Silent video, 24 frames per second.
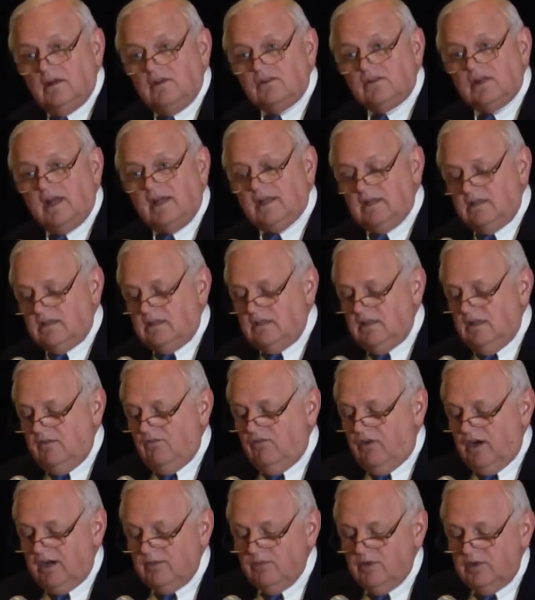Second, the
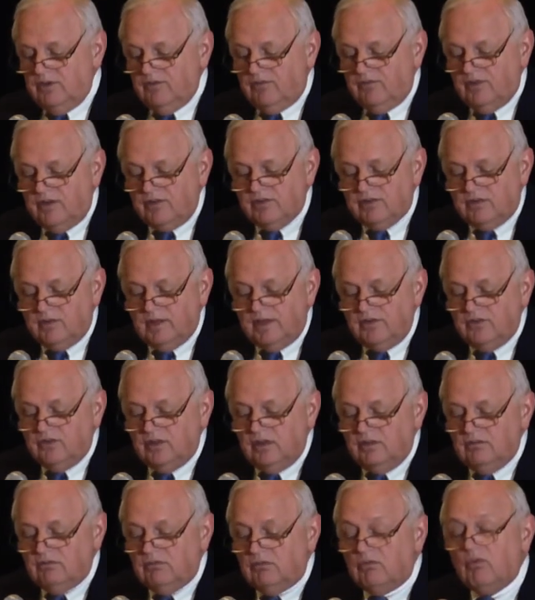environment of
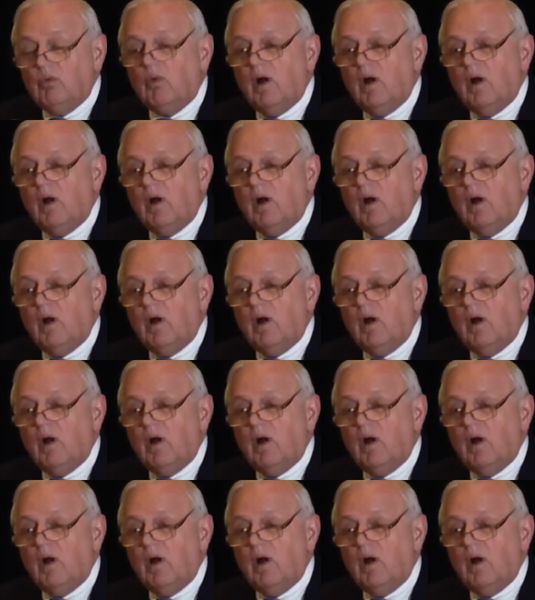frustration,